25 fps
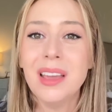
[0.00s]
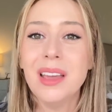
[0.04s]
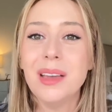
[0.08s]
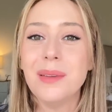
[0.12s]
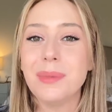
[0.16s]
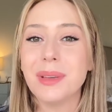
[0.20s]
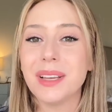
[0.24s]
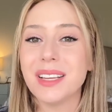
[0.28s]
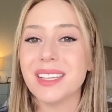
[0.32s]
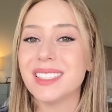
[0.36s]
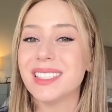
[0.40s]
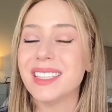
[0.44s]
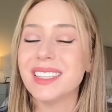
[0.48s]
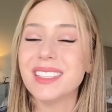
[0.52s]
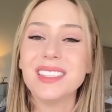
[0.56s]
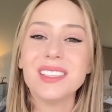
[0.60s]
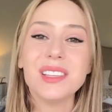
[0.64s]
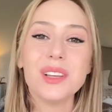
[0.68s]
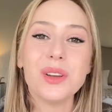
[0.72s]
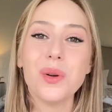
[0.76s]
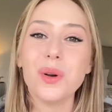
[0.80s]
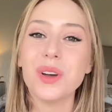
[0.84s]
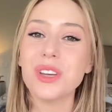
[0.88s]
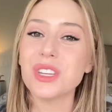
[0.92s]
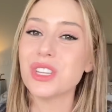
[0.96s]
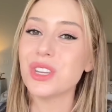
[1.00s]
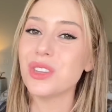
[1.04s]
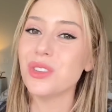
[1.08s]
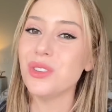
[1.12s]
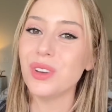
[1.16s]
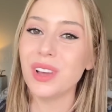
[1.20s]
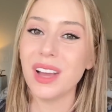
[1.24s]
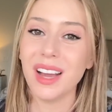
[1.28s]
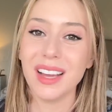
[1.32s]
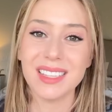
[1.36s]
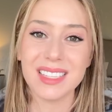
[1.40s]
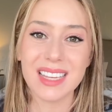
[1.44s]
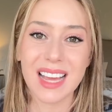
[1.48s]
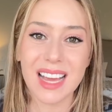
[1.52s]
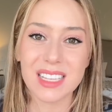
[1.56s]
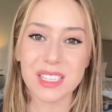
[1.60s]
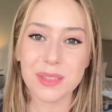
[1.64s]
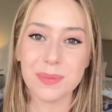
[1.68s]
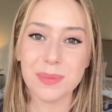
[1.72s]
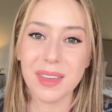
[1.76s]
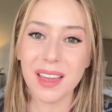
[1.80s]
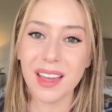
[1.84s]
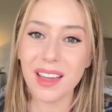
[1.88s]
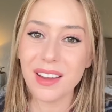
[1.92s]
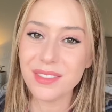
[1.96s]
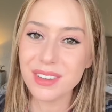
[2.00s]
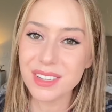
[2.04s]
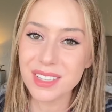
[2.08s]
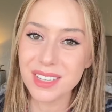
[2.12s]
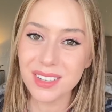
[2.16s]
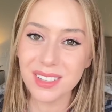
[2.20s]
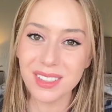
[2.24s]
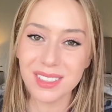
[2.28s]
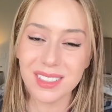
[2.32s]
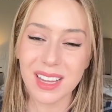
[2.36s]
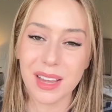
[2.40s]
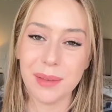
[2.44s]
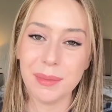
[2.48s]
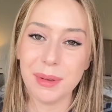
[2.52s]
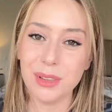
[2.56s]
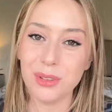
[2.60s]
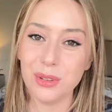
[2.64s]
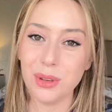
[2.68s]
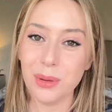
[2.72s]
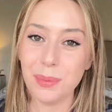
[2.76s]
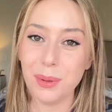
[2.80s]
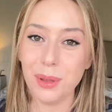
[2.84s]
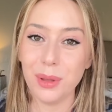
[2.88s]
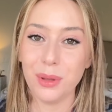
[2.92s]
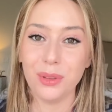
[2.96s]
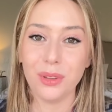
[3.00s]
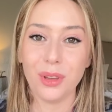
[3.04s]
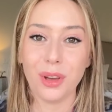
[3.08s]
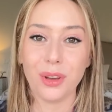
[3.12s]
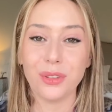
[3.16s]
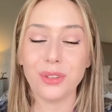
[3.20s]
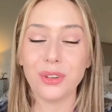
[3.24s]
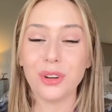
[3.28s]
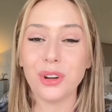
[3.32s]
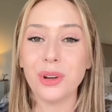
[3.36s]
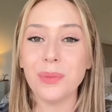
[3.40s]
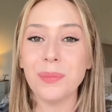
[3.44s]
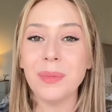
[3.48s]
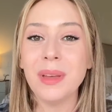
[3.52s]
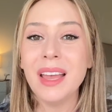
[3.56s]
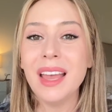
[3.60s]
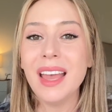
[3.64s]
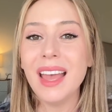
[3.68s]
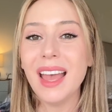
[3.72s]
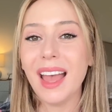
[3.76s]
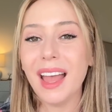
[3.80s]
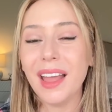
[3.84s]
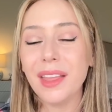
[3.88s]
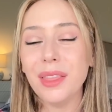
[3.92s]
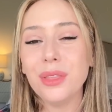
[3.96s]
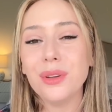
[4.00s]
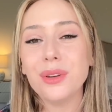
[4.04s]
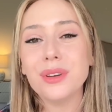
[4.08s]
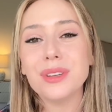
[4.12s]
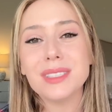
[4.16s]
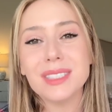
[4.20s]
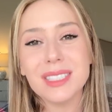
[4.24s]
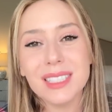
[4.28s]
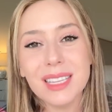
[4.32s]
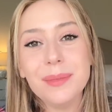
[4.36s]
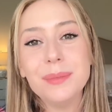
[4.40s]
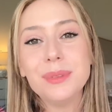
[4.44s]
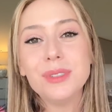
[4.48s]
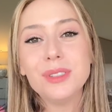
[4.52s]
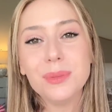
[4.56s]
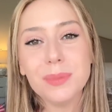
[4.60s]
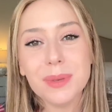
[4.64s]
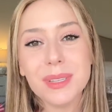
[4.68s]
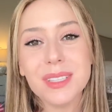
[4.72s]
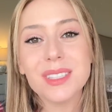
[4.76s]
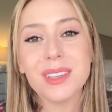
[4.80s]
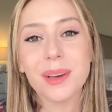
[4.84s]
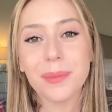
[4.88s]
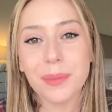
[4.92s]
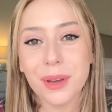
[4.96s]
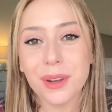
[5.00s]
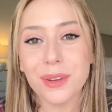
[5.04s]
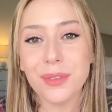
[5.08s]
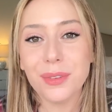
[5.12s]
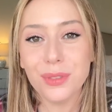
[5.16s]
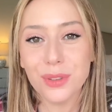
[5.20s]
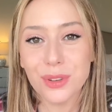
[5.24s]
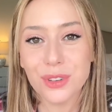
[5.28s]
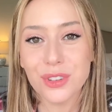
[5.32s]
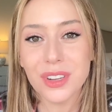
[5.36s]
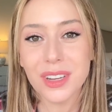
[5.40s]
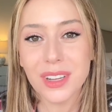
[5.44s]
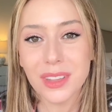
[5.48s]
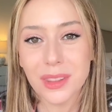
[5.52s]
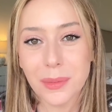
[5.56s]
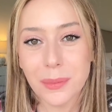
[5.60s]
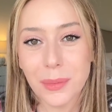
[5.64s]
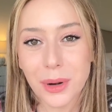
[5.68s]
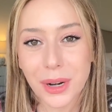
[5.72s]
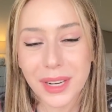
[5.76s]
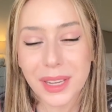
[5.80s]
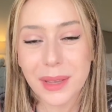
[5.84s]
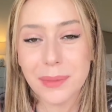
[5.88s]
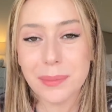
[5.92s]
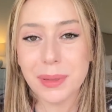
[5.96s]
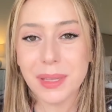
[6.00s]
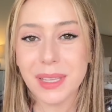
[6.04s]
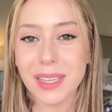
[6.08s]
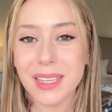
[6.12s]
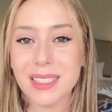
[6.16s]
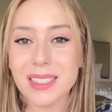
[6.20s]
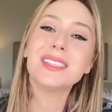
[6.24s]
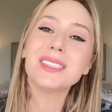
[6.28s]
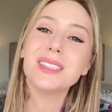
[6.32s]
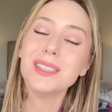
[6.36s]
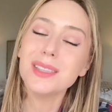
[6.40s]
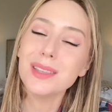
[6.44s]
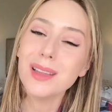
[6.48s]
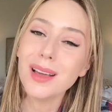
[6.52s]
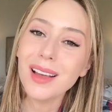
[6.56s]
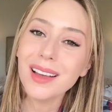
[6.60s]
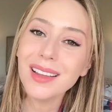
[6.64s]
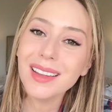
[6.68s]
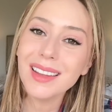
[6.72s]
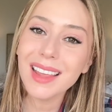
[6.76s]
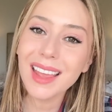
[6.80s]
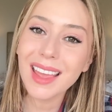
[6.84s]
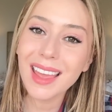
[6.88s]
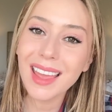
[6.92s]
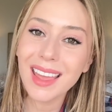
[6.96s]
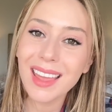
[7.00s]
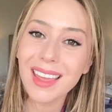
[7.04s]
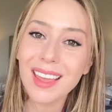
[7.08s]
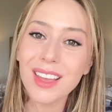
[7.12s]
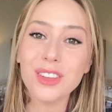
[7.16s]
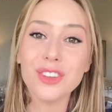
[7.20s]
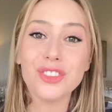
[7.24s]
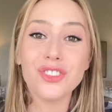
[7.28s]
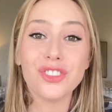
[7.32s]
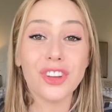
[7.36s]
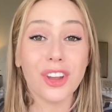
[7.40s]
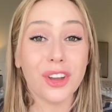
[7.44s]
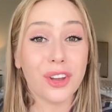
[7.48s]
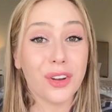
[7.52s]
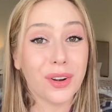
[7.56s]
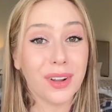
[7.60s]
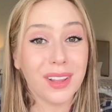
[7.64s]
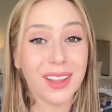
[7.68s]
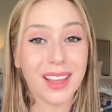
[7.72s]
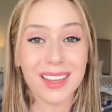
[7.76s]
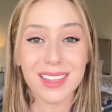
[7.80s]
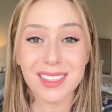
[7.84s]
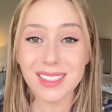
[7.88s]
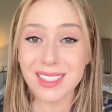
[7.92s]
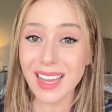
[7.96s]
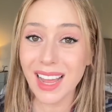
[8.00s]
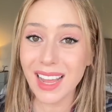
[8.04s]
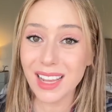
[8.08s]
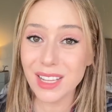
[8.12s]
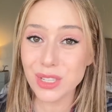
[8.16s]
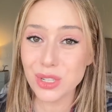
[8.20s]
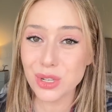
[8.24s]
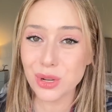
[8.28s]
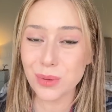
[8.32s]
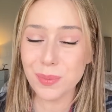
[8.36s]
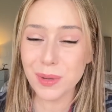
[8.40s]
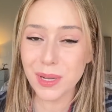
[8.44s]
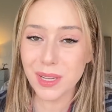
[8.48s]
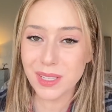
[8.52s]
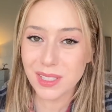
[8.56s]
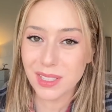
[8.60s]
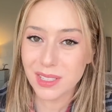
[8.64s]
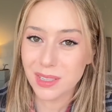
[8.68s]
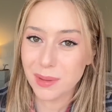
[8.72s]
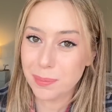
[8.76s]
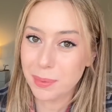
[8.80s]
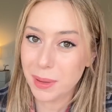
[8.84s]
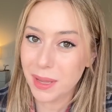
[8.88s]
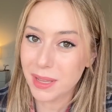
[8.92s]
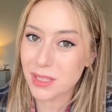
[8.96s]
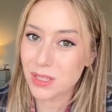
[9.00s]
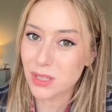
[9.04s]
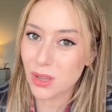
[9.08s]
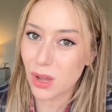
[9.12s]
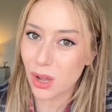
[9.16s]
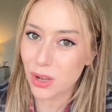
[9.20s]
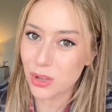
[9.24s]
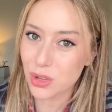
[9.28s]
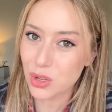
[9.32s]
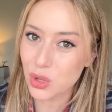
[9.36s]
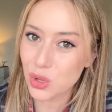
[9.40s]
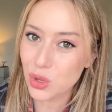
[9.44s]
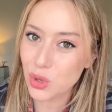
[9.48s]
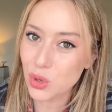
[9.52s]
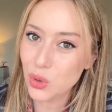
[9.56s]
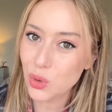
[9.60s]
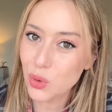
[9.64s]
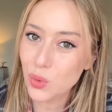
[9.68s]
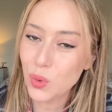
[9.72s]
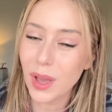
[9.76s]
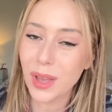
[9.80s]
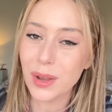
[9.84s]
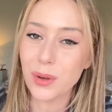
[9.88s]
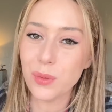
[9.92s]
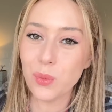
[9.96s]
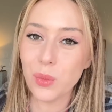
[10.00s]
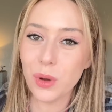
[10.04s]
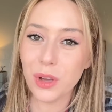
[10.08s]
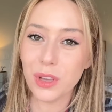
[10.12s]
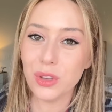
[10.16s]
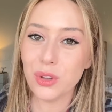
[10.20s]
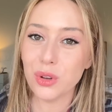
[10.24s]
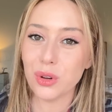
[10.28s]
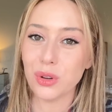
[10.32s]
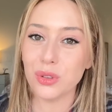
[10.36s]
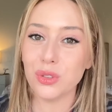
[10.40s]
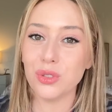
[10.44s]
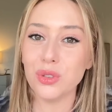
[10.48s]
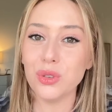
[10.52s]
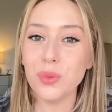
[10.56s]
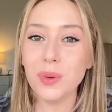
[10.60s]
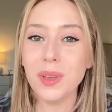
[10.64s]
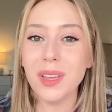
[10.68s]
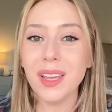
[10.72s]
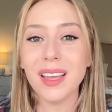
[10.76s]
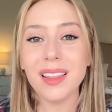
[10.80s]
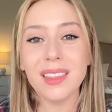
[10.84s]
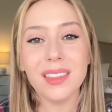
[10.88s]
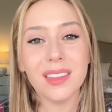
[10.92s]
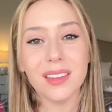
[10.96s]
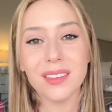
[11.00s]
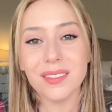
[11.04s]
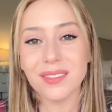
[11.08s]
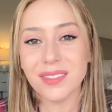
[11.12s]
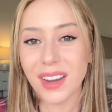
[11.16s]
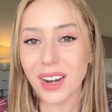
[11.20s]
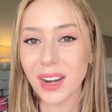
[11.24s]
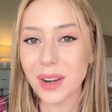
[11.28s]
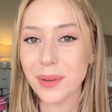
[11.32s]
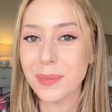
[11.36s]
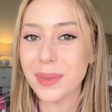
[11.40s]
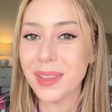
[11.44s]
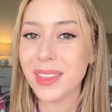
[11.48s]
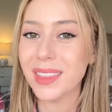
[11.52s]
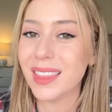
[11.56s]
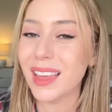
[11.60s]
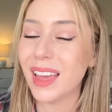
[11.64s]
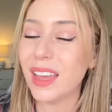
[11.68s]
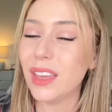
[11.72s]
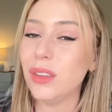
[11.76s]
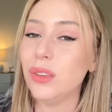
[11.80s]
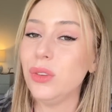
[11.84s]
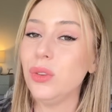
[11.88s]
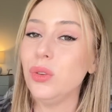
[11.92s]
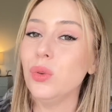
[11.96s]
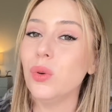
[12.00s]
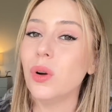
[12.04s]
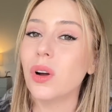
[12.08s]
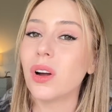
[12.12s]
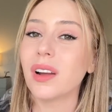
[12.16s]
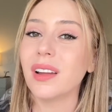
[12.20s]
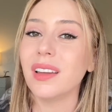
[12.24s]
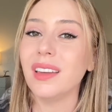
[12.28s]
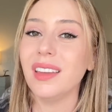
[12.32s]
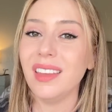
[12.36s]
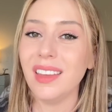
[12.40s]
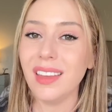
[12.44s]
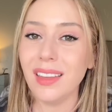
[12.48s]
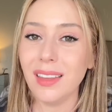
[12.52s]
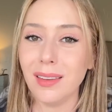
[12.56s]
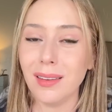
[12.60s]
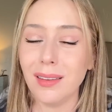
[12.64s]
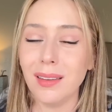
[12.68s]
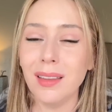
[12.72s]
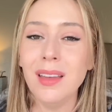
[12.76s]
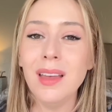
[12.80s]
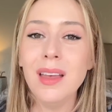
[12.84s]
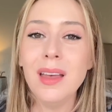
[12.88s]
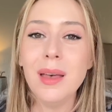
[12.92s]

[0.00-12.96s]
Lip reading: because this is a question you guys ask me every single time I do a Pillow Talk Derm, and there seems to be some confusion in the marketplace. It's not a generalized answer because it depends on you and what you're doing and the environment that you are in.